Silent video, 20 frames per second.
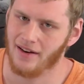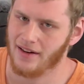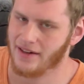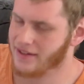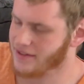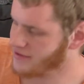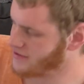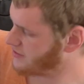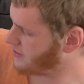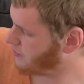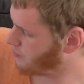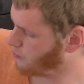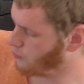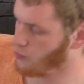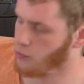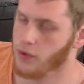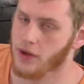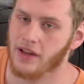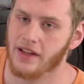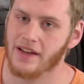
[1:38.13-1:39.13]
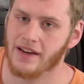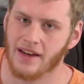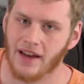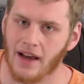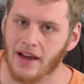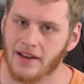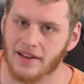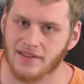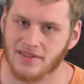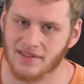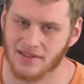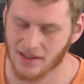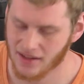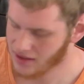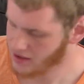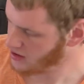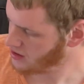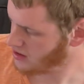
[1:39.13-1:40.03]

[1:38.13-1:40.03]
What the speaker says: is a really nice,